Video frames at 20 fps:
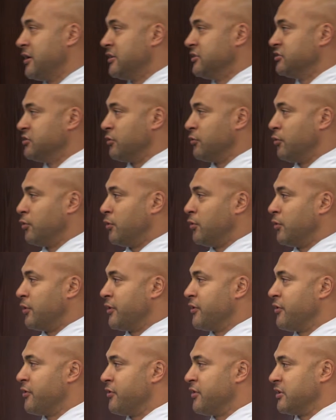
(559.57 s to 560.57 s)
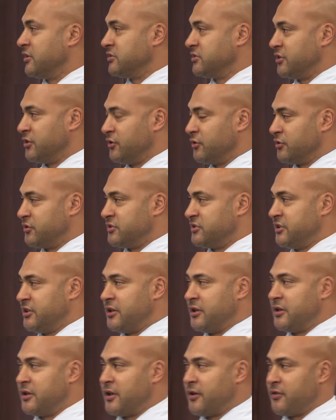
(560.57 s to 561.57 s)
So one of the things that you'll
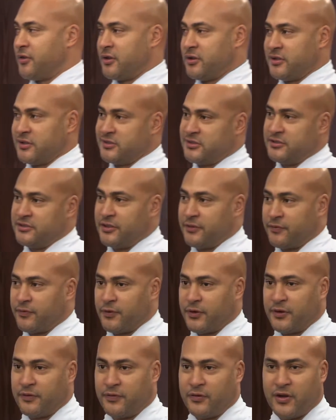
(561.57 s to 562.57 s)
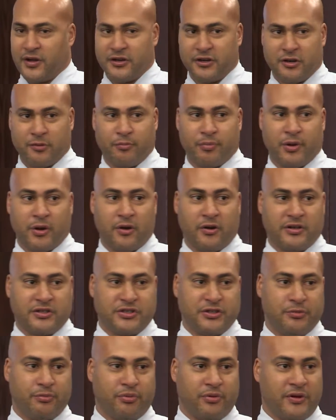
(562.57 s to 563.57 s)
see, and I think that's different if you had to compare it
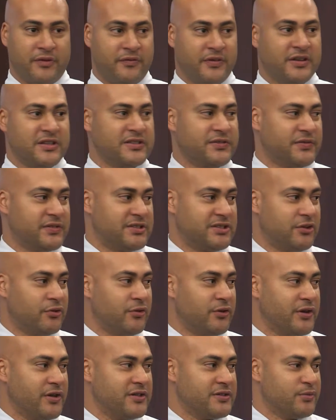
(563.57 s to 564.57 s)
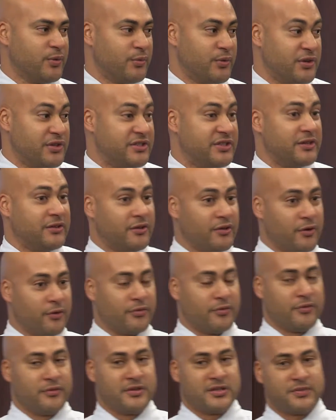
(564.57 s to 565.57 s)
to previous facilities where we didn't go
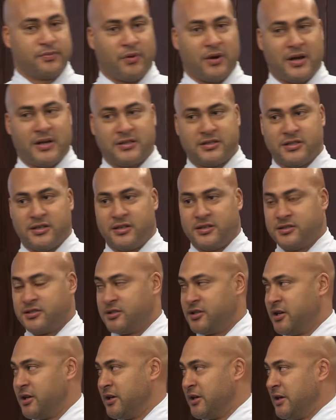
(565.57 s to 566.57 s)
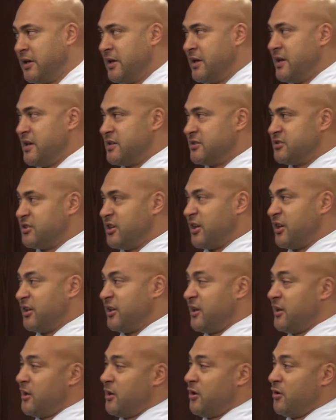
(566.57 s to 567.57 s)
through this process, is that
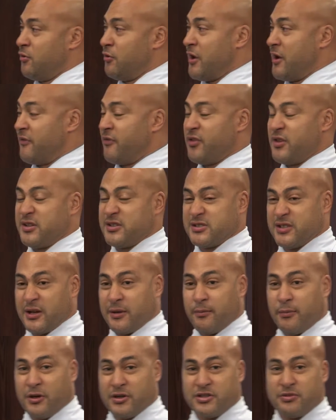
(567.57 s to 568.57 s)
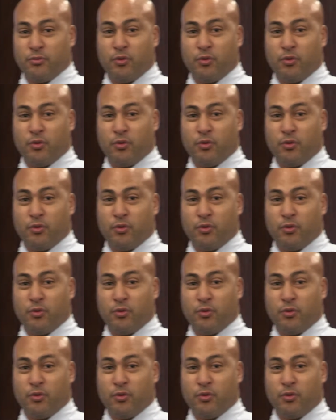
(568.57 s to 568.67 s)
we have things like much